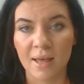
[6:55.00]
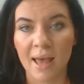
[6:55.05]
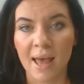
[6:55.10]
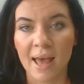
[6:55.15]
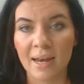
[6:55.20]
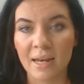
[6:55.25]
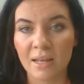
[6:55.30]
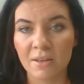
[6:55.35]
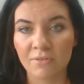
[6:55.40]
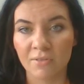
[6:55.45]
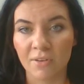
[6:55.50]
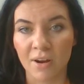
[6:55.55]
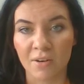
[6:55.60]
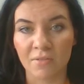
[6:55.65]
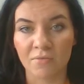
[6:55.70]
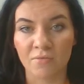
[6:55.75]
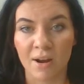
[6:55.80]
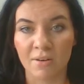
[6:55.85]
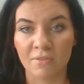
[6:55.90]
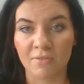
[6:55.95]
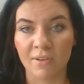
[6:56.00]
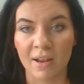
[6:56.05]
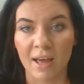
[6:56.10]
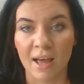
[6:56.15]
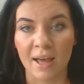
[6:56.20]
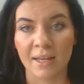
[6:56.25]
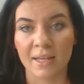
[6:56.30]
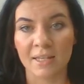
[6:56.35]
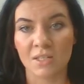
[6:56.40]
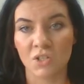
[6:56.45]
any red
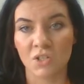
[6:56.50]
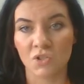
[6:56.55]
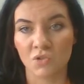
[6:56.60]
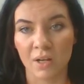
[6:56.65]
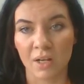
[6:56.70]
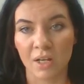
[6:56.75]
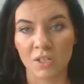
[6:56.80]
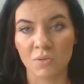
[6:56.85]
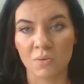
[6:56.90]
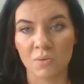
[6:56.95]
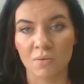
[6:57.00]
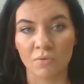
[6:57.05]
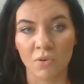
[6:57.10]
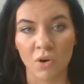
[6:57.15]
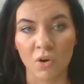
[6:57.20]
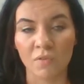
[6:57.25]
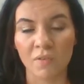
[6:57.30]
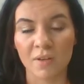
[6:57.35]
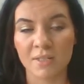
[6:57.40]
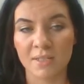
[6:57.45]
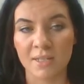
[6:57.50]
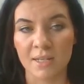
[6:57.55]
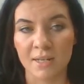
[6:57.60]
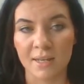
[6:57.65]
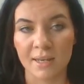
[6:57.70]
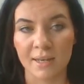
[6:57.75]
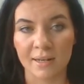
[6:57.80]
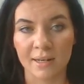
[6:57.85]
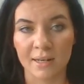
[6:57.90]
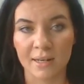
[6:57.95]
flag is a trigger to involve a
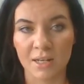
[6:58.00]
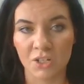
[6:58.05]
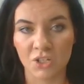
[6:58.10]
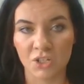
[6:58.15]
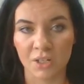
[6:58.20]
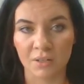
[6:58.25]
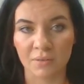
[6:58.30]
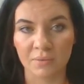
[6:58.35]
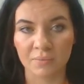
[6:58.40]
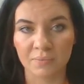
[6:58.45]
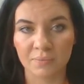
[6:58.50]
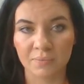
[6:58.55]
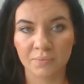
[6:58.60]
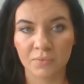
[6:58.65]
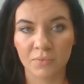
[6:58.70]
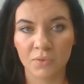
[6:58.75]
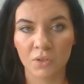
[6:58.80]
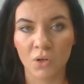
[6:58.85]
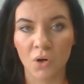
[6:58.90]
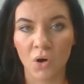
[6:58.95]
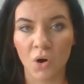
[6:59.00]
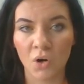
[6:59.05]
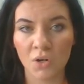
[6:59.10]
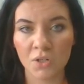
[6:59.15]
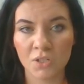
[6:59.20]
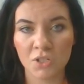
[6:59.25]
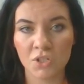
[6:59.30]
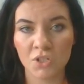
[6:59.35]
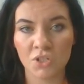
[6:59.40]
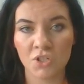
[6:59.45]
senior clinician.
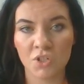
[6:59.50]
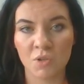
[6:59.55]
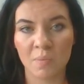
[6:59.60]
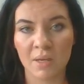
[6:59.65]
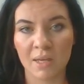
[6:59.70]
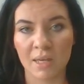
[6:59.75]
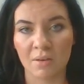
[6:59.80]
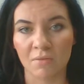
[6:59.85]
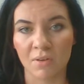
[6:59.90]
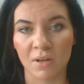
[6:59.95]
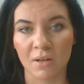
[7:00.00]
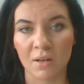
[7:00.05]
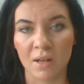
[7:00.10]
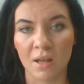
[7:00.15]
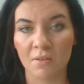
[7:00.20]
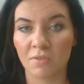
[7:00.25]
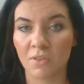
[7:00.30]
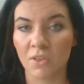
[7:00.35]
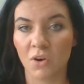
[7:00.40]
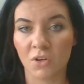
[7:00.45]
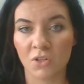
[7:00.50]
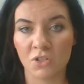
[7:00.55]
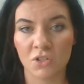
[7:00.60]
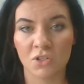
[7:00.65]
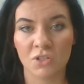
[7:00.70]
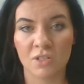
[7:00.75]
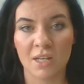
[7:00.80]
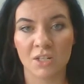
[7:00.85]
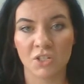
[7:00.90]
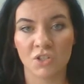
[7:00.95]
Oxygen should be given if the
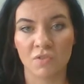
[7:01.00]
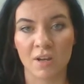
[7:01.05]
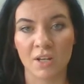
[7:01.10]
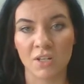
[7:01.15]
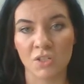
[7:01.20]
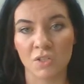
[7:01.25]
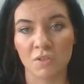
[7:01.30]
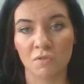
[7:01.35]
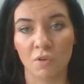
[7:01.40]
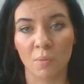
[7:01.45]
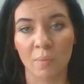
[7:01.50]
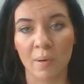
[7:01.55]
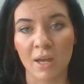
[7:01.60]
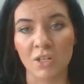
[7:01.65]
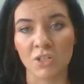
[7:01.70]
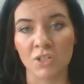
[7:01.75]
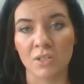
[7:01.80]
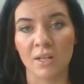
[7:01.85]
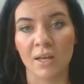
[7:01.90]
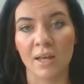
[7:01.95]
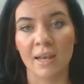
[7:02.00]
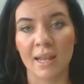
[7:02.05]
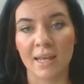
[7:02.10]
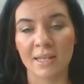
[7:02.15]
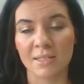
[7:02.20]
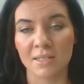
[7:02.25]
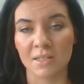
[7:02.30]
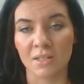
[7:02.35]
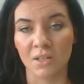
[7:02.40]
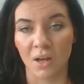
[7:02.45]
oxygen saturations of your patient are
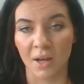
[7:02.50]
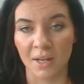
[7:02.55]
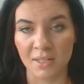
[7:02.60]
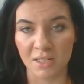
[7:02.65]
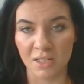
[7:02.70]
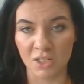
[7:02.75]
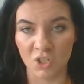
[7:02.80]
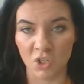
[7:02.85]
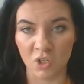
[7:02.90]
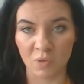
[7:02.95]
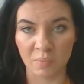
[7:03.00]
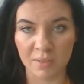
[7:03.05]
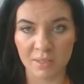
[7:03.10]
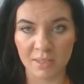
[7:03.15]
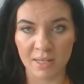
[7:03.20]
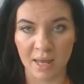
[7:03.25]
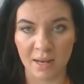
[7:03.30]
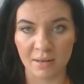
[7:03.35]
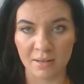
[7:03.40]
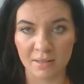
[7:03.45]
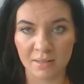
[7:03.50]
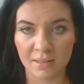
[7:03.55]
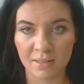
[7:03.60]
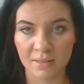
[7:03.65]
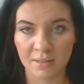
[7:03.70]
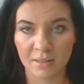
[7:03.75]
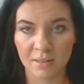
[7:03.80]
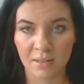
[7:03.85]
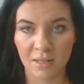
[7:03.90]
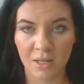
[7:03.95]
less than 92%.
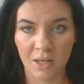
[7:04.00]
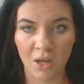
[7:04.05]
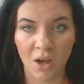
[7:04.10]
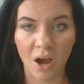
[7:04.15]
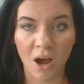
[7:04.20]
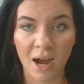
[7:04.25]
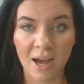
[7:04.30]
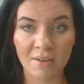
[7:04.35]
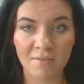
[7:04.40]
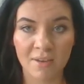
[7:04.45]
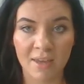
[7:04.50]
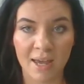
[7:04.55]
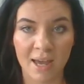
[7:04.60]
IV